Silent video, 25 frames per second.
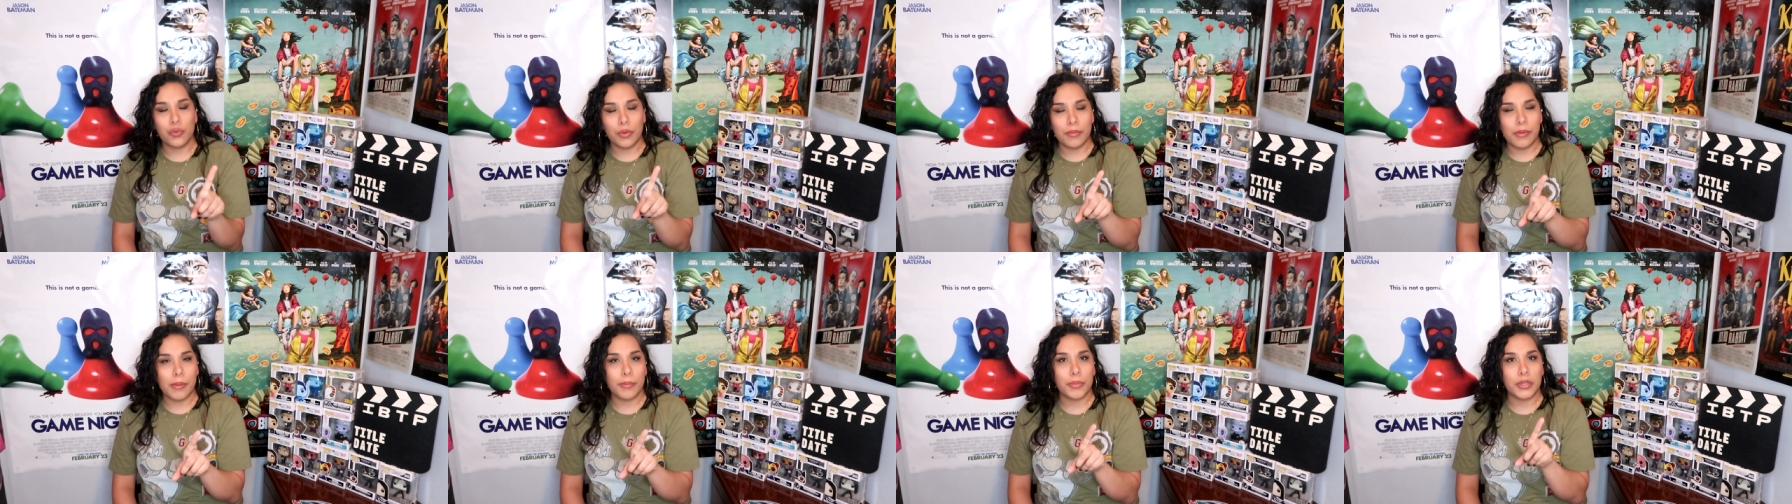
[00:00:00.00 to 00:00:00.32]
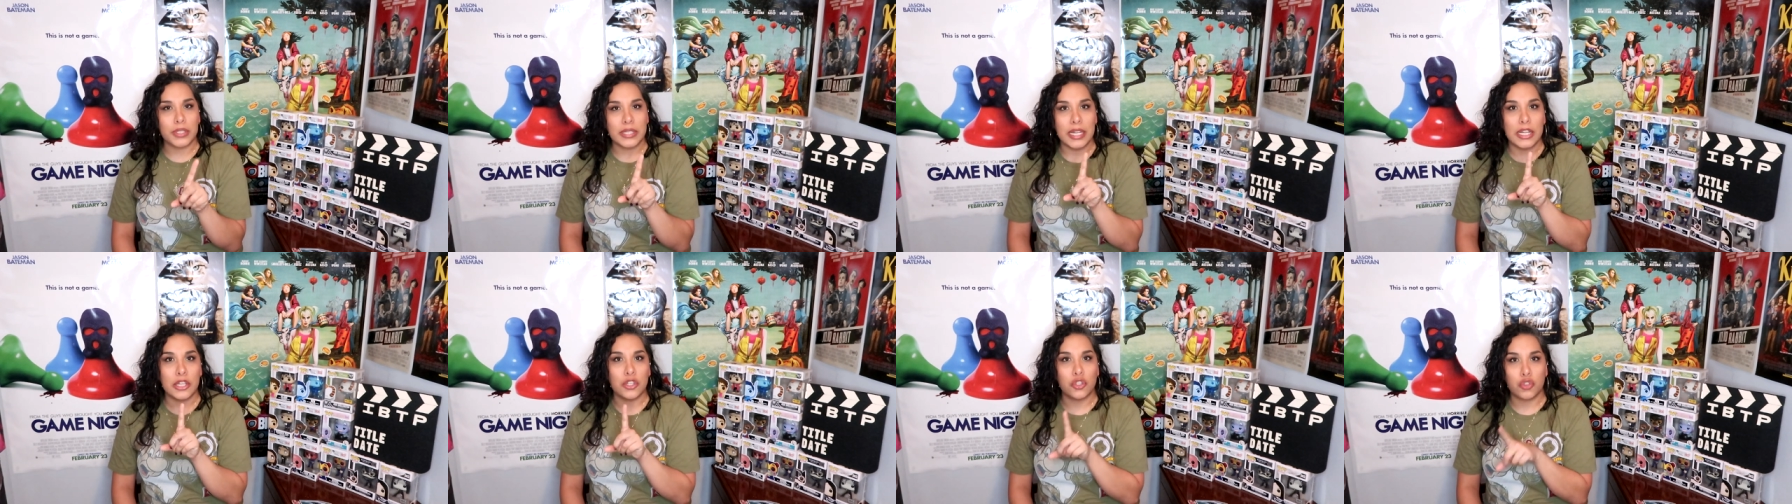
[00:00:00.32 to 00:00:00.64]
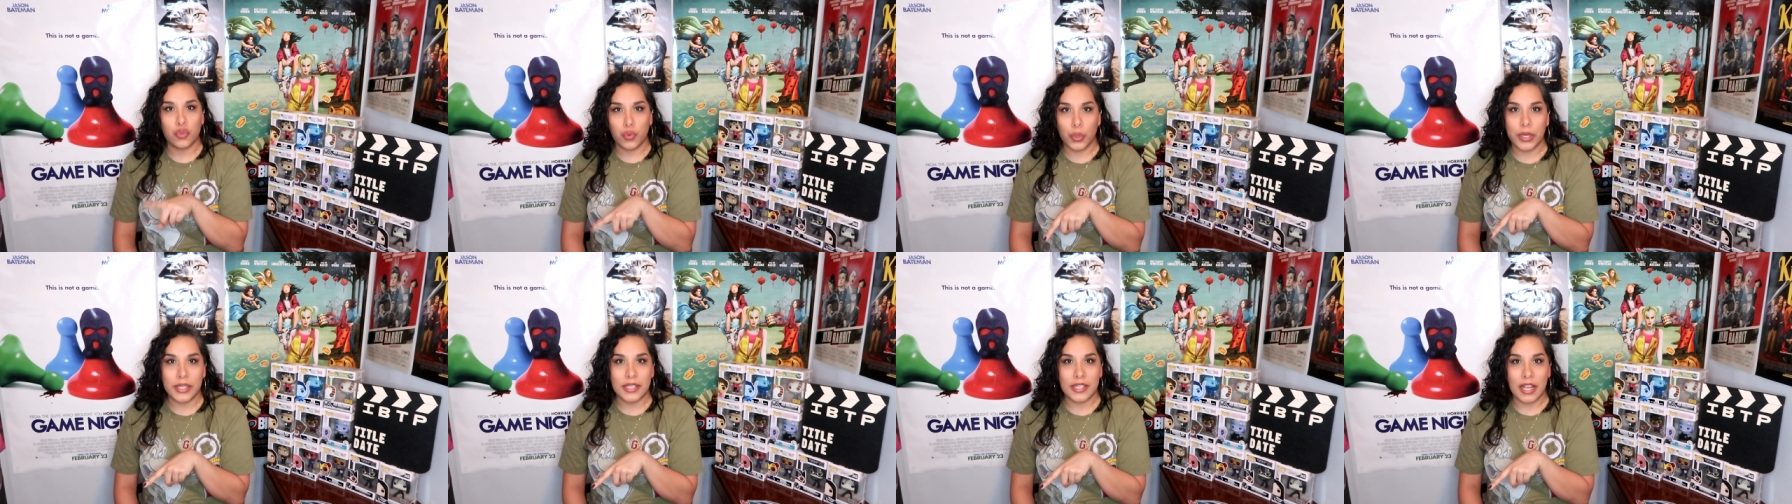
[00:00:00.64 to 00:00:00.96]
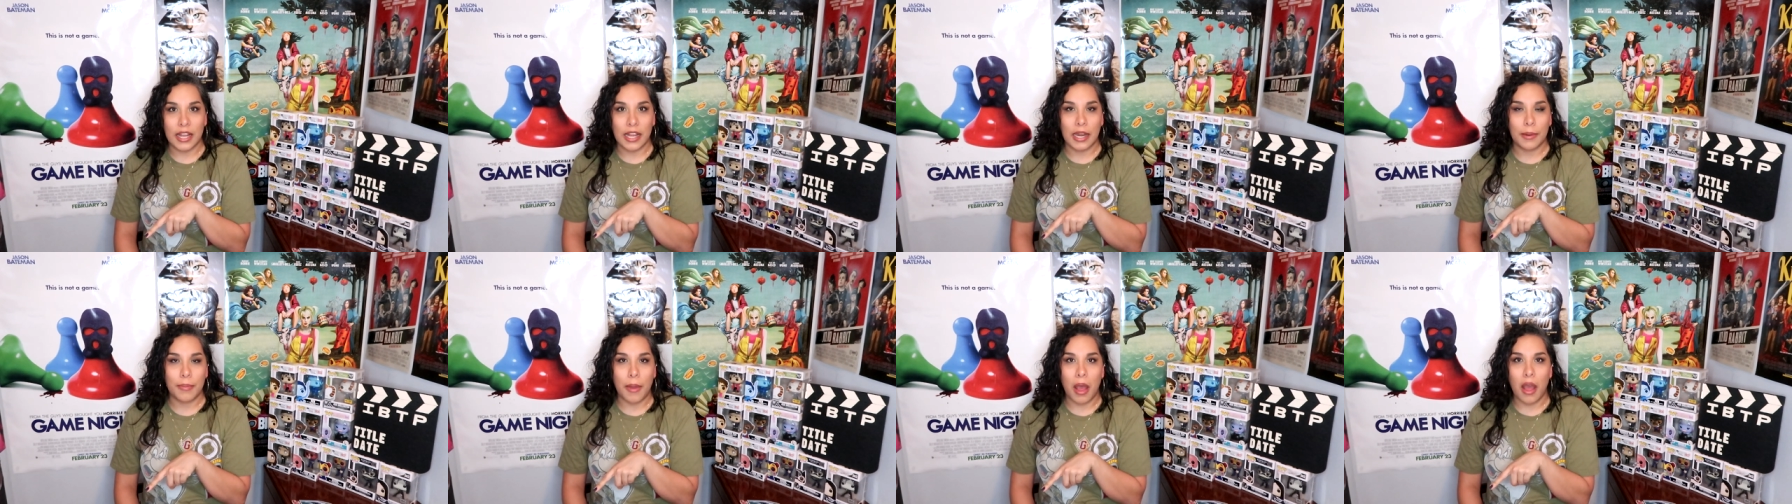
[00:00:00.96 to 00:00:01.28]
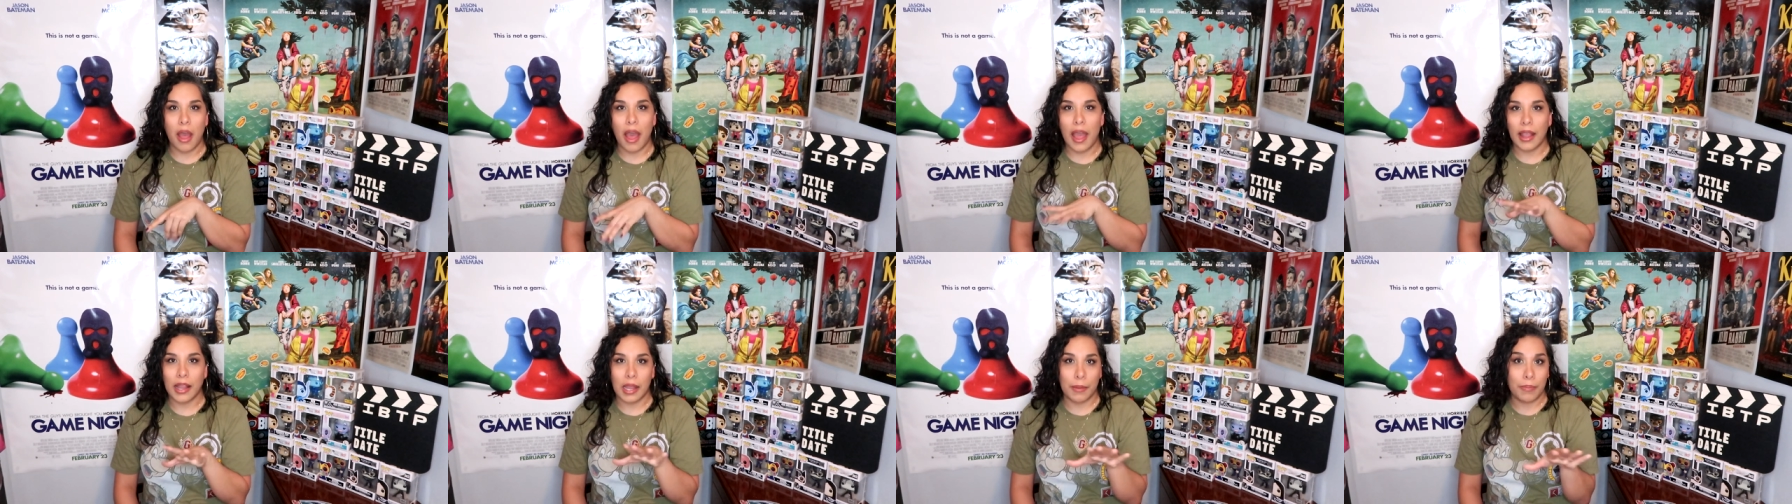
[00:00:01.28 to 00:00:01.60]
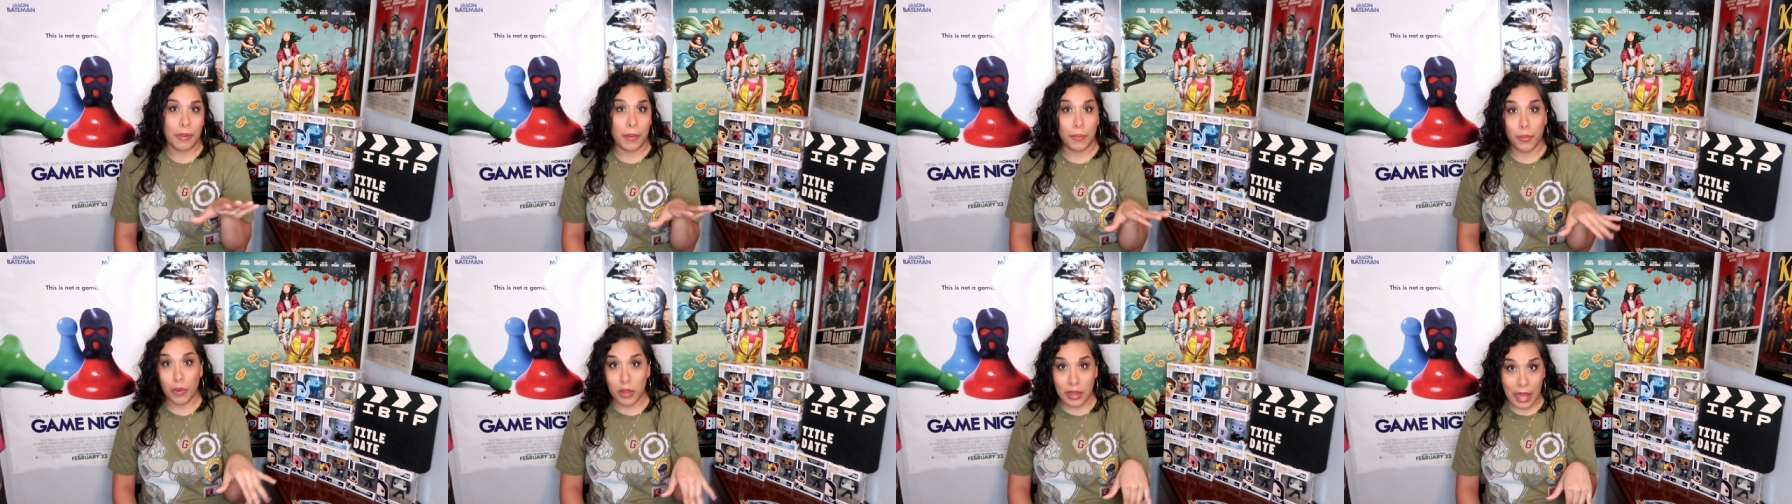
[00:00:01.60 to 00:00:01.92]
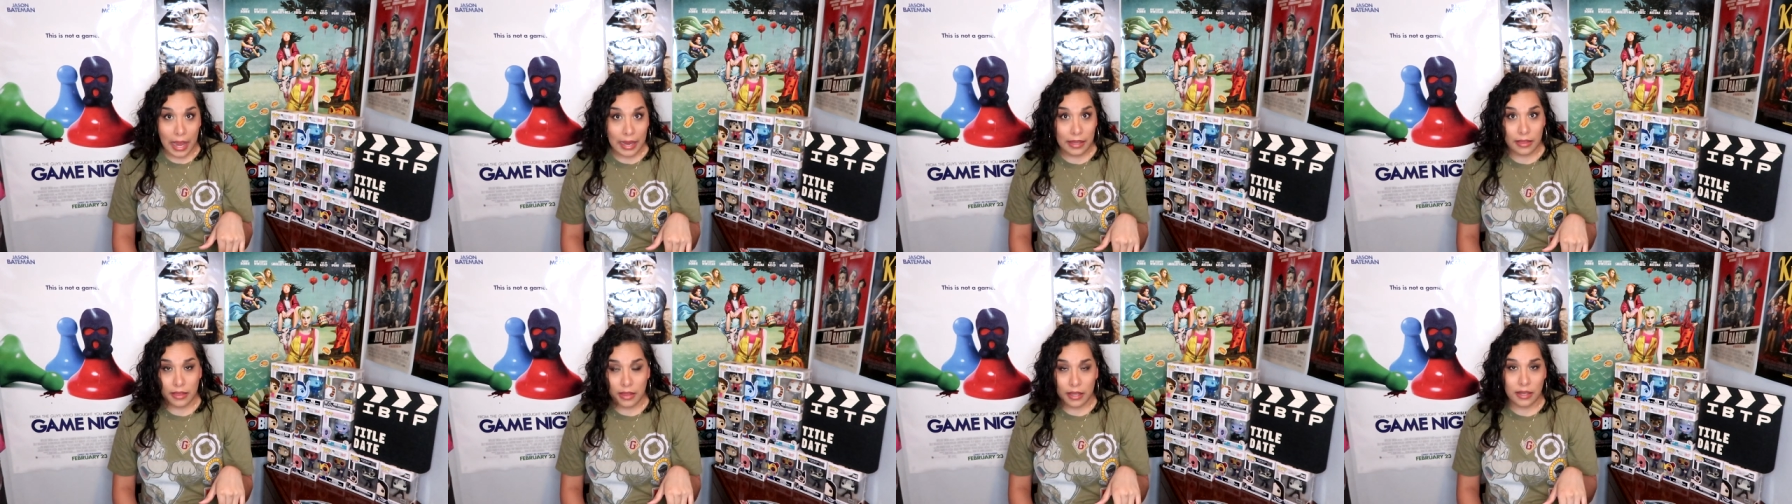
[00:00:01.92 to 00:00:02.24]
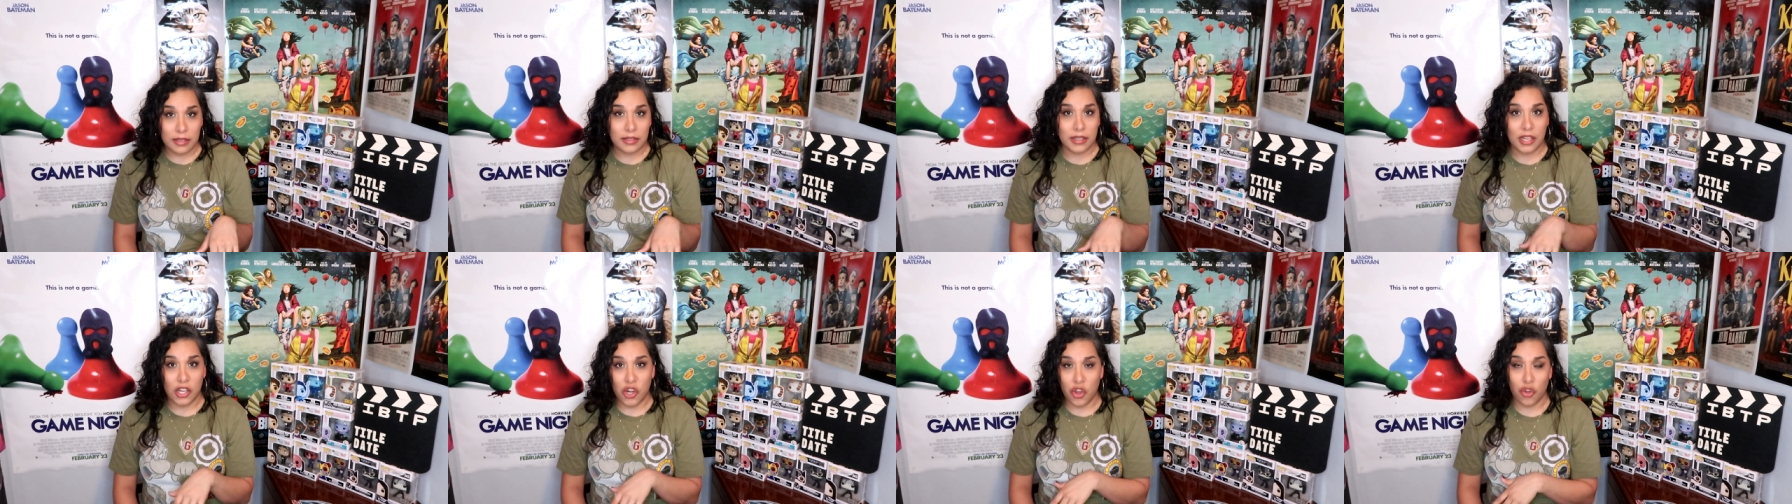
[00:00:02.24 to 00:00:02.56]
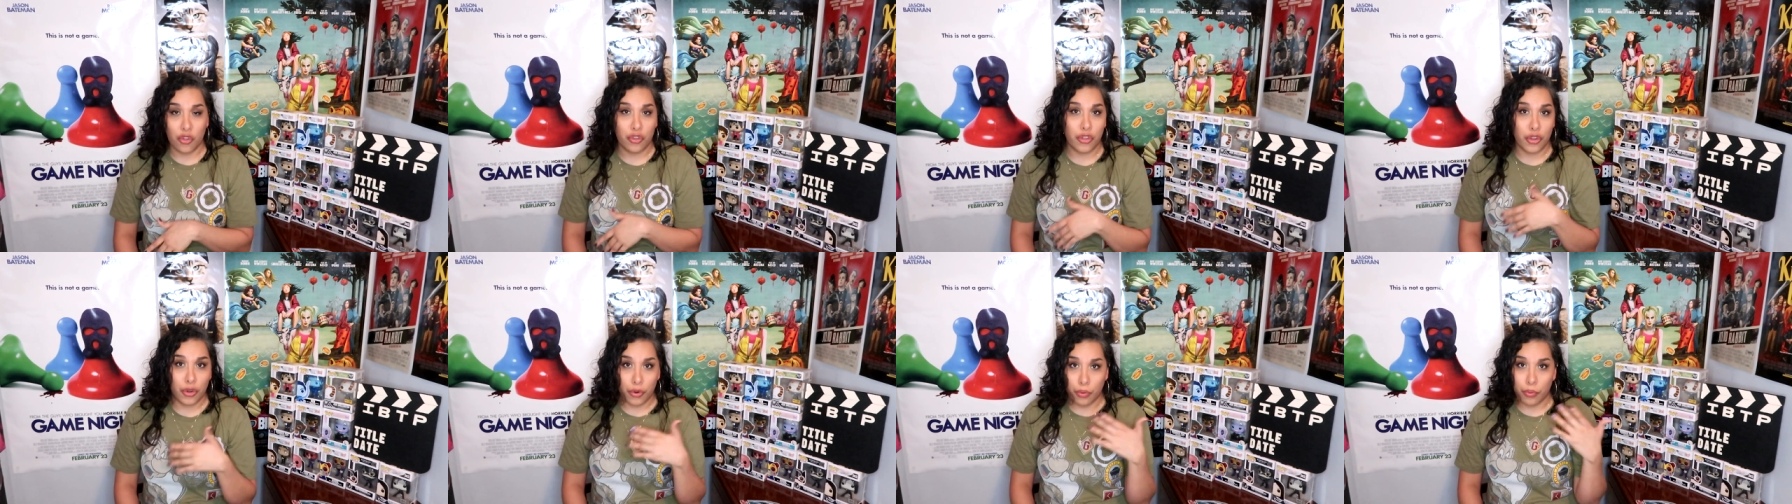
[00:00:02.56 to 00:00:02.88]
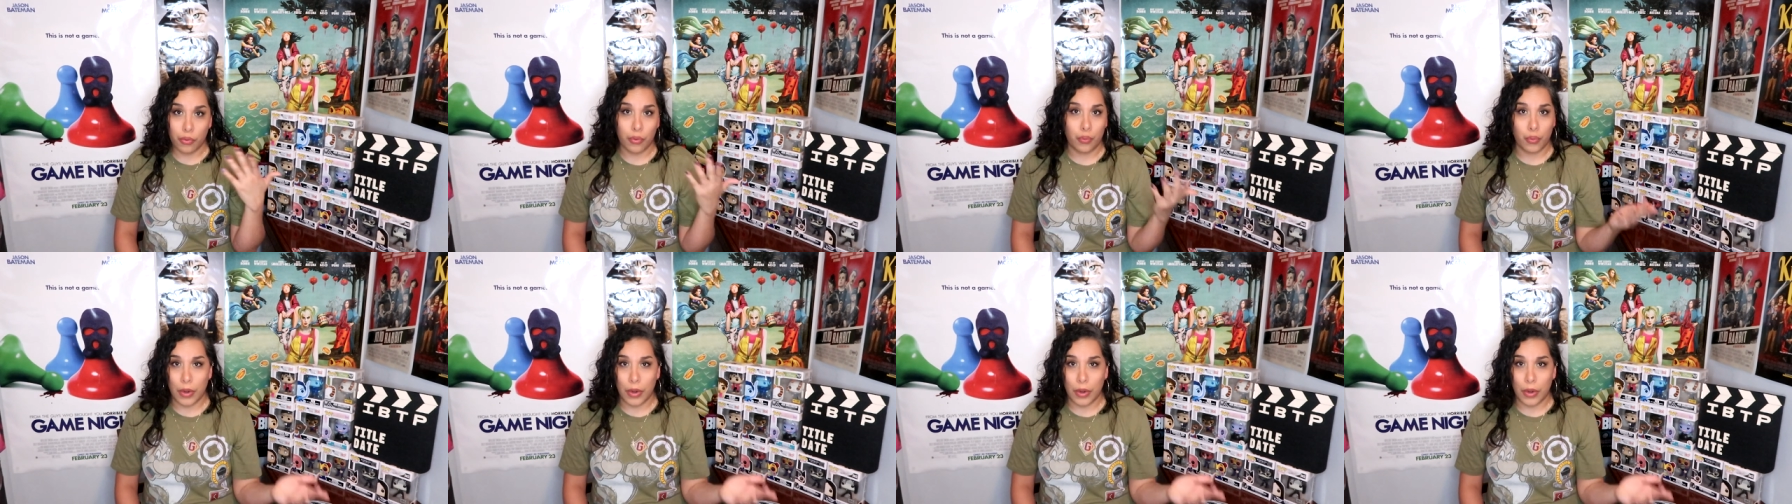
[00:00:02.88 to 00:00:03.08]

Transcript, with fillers: remember seeing tweets talking about how can people like this you know their